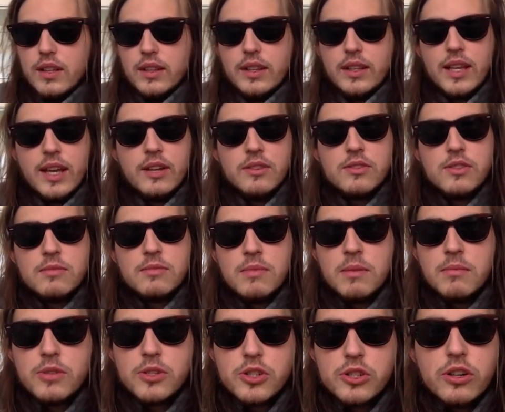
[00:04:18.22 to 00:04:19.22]
the council
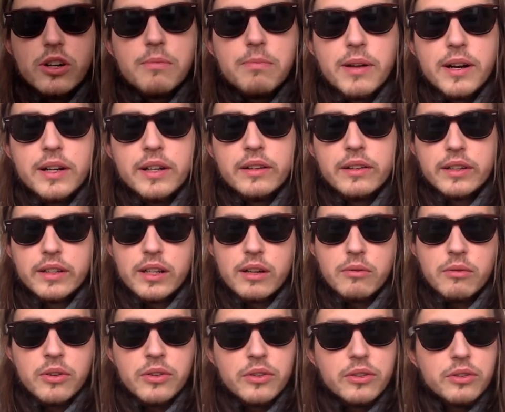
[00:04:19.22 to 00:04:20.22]
members sure are paranoid. I
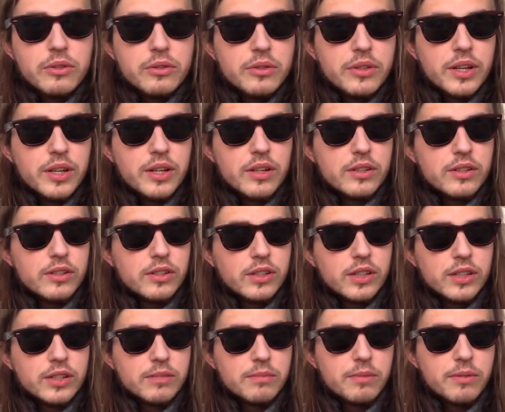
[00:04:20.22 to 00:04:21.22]
wonder who they are
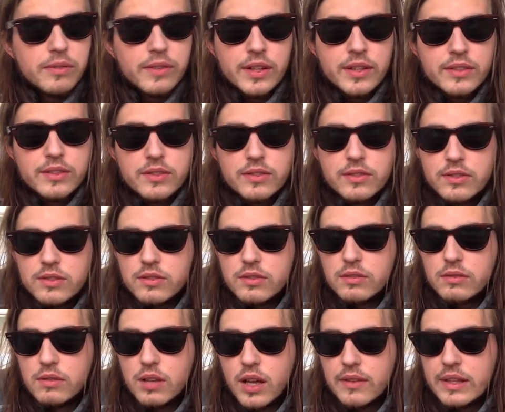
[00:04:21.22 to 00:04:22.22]
trying to prevent
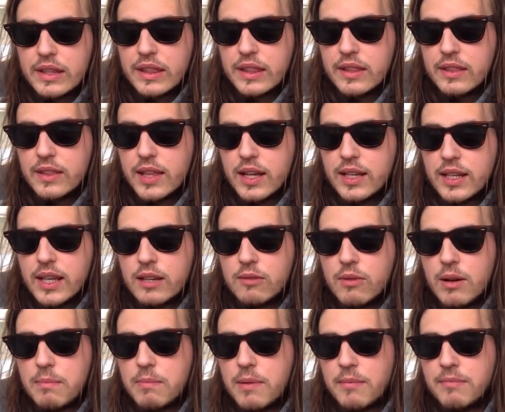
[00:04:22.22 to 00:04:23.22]
to having that kind of
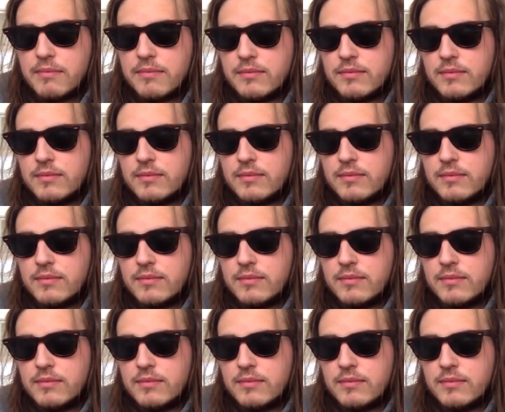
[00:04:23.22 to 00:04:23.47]
weapon.